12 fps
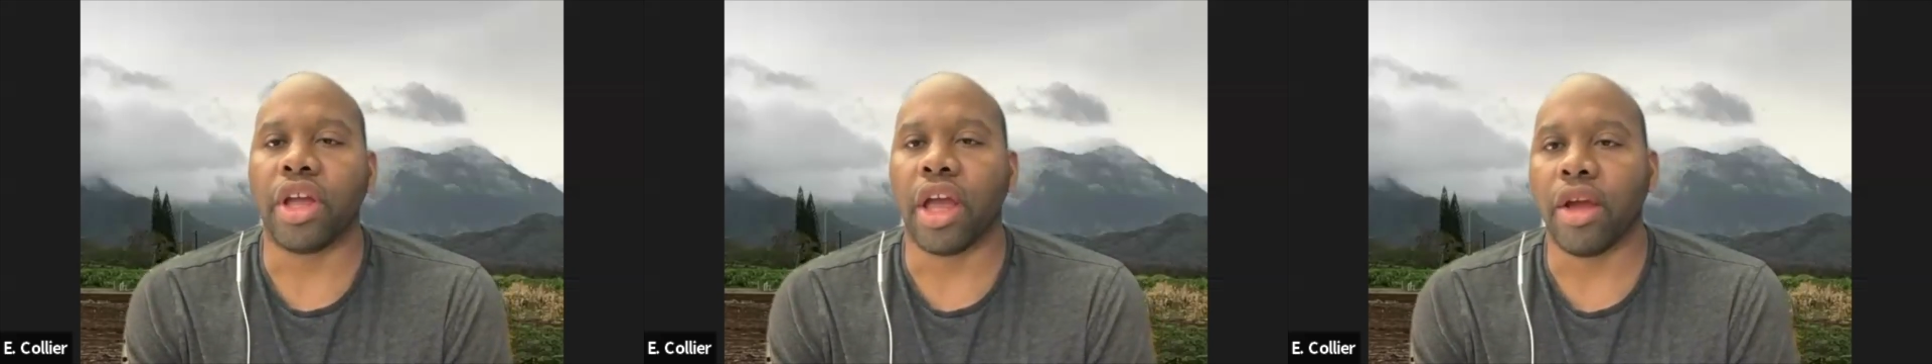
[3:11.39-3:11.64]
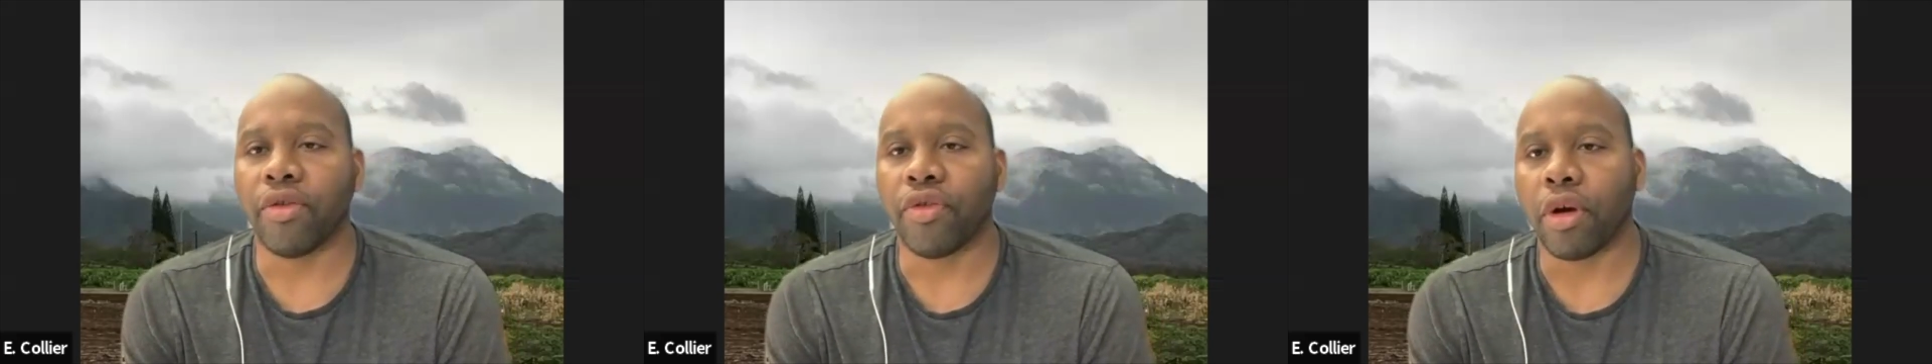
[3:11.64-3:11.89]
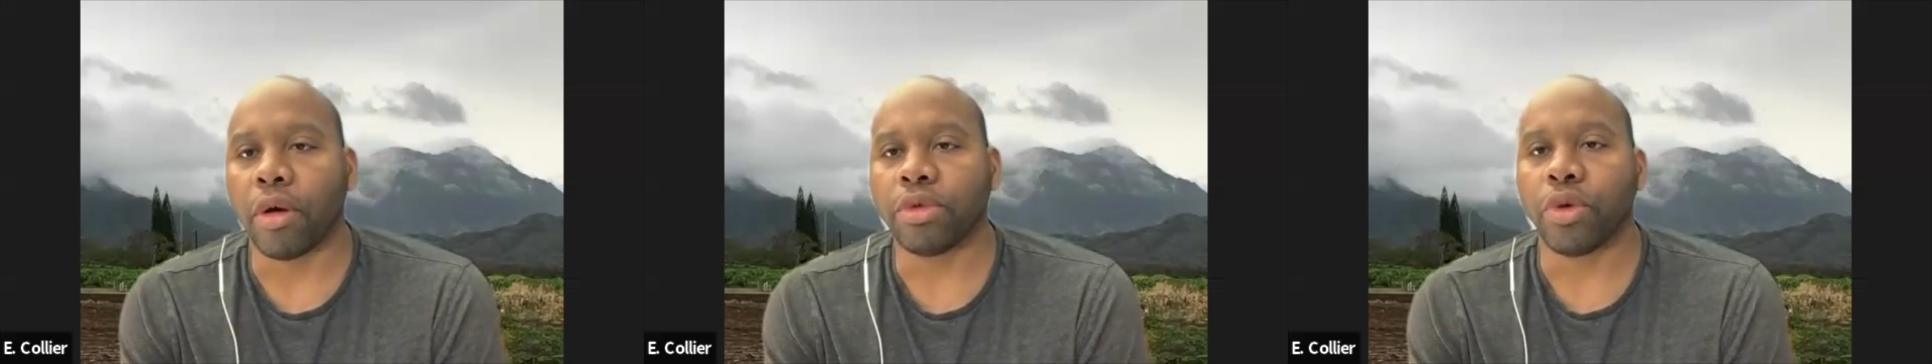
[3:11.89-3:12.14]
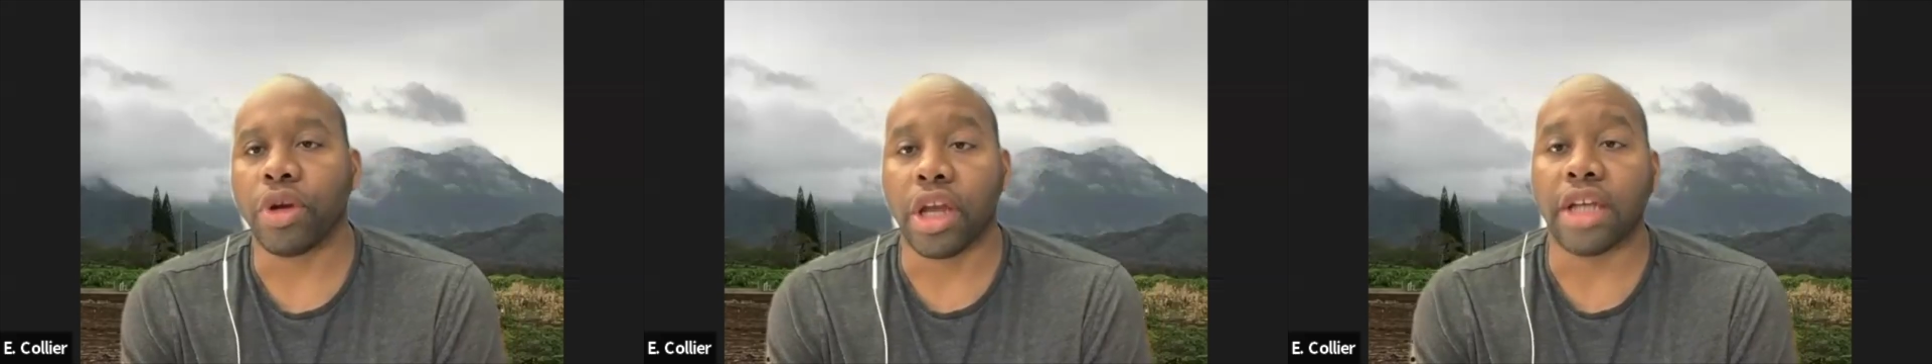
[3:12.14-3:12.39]
came from to
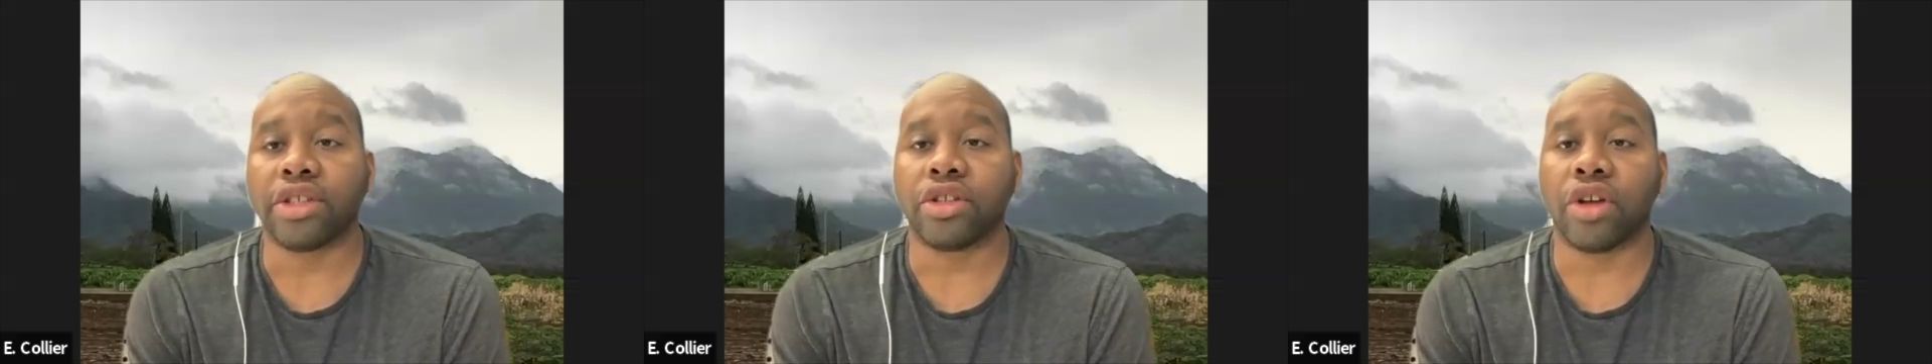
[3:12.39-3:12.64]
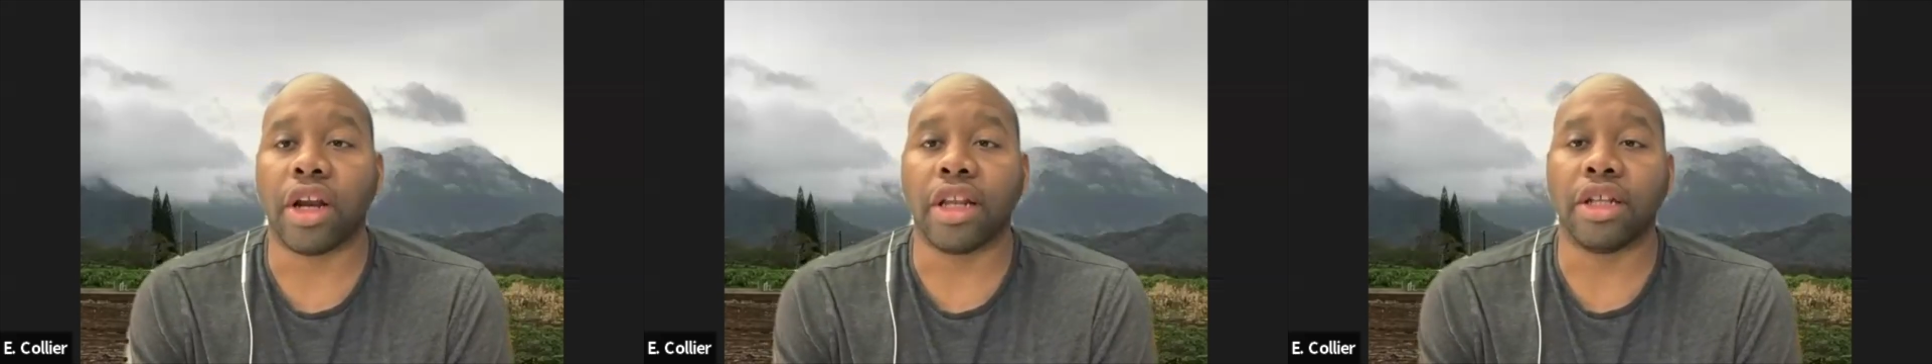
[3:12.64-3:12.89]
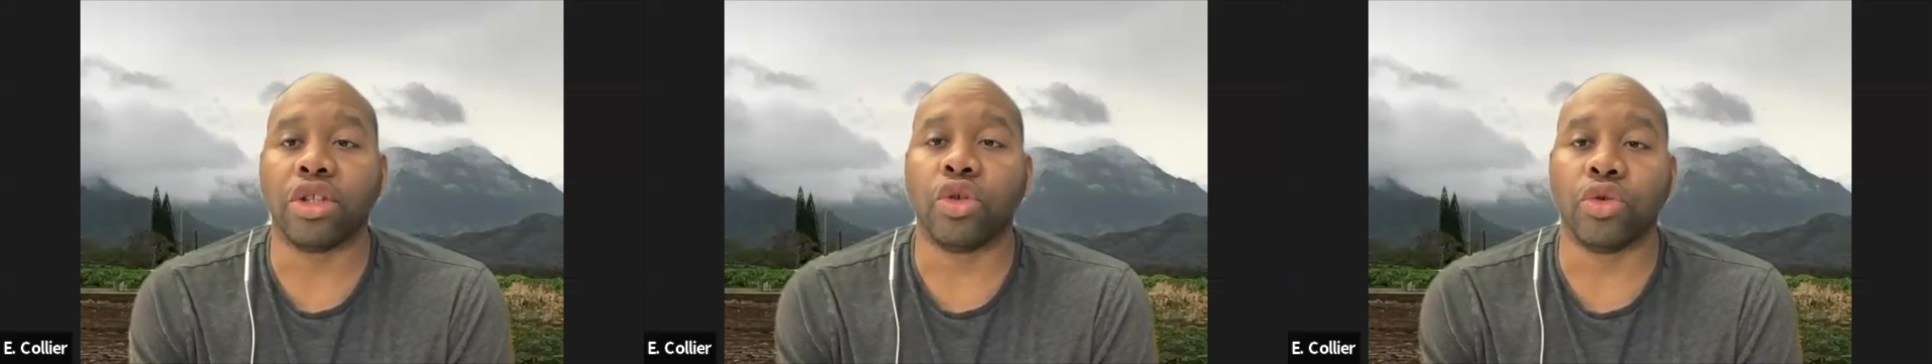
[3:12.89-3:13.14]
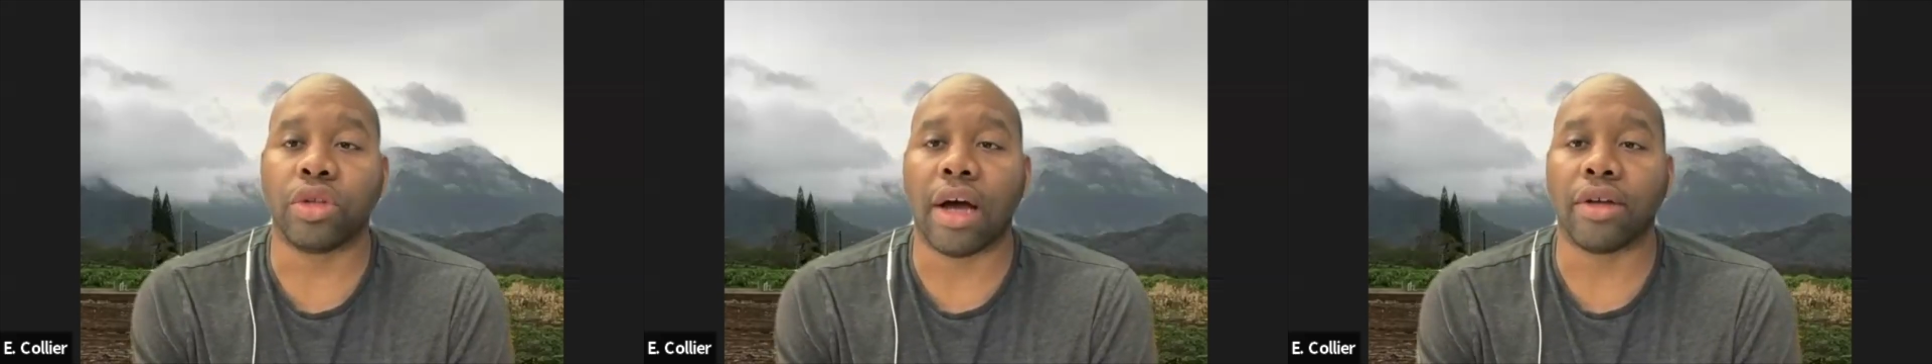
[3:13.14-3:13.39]
where you got started in
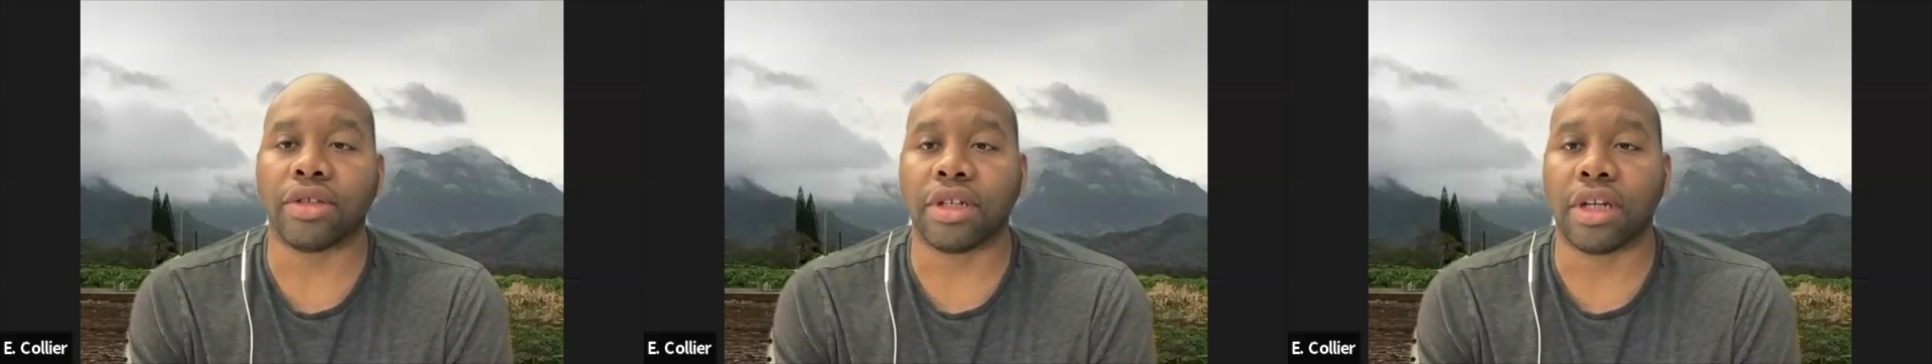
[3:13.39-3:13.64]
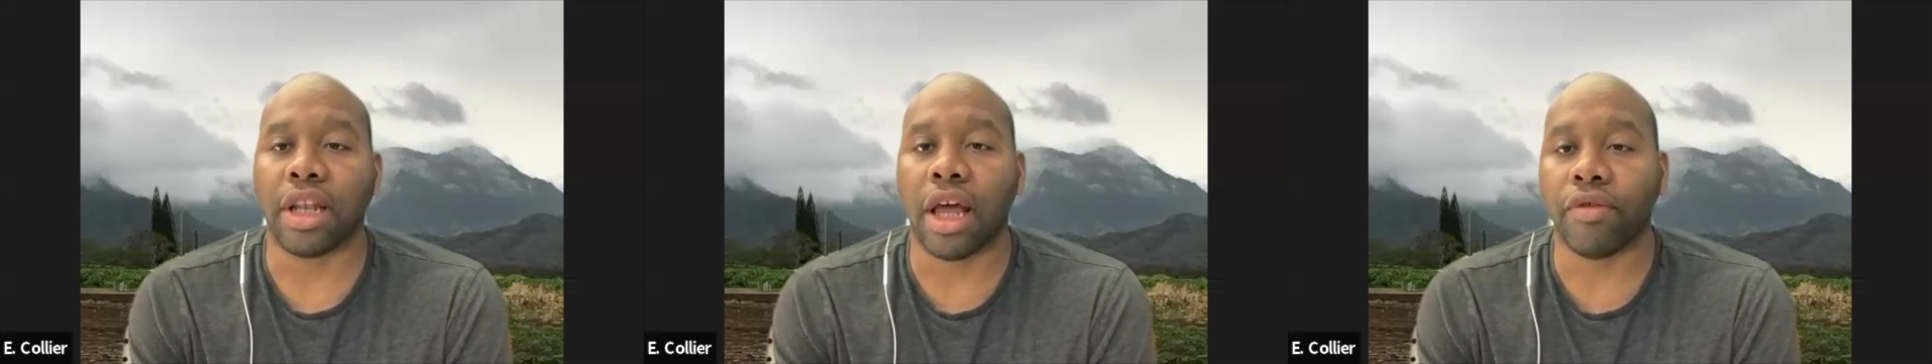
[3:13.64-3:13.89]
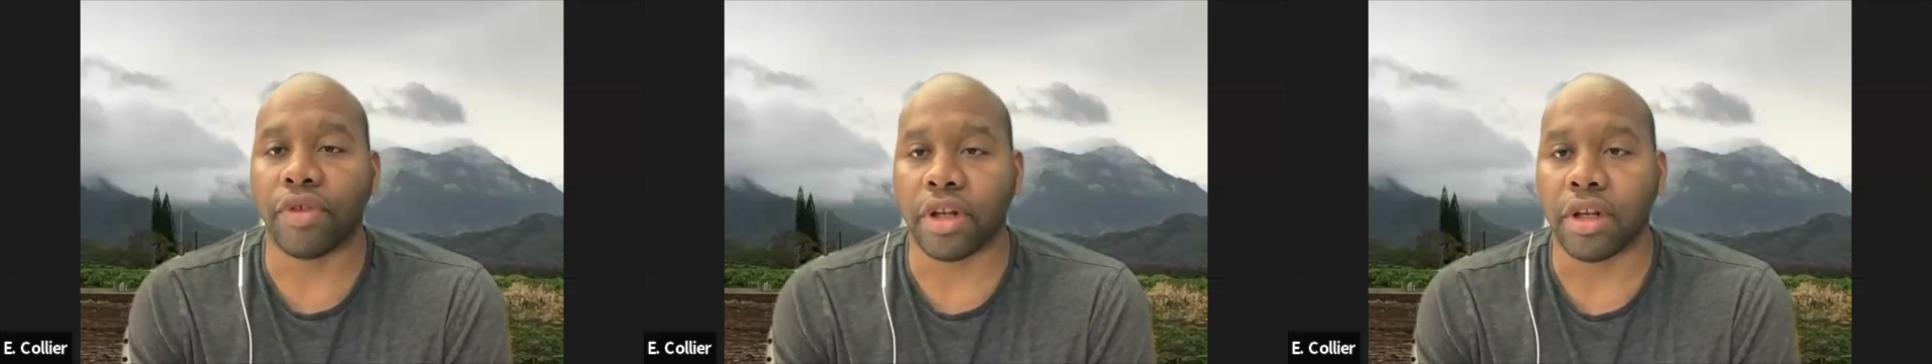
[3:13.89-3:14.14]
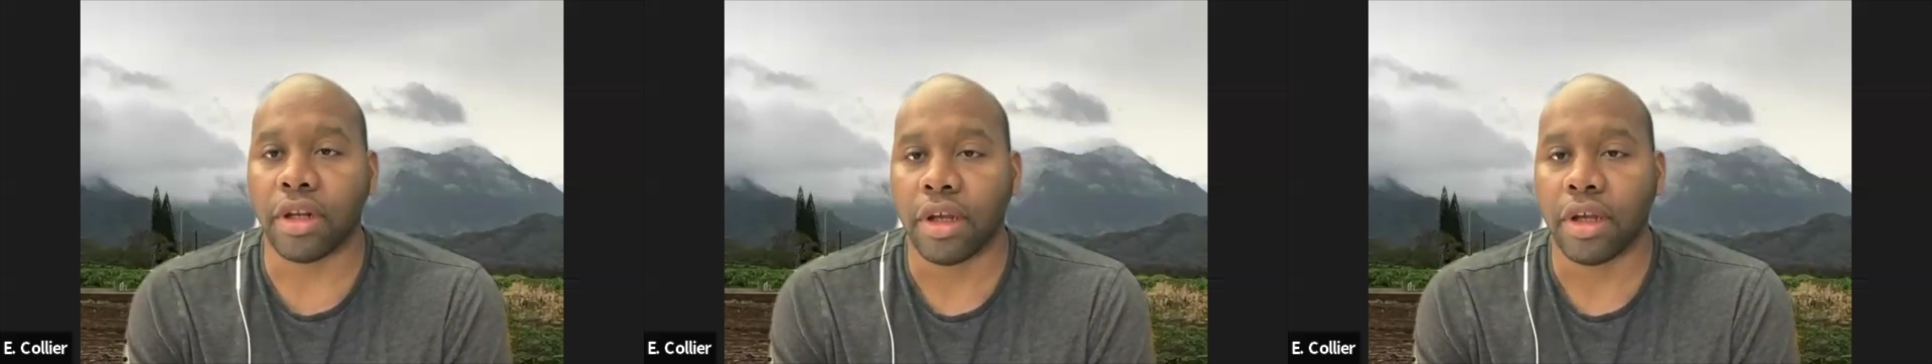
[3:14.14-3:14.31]
2011,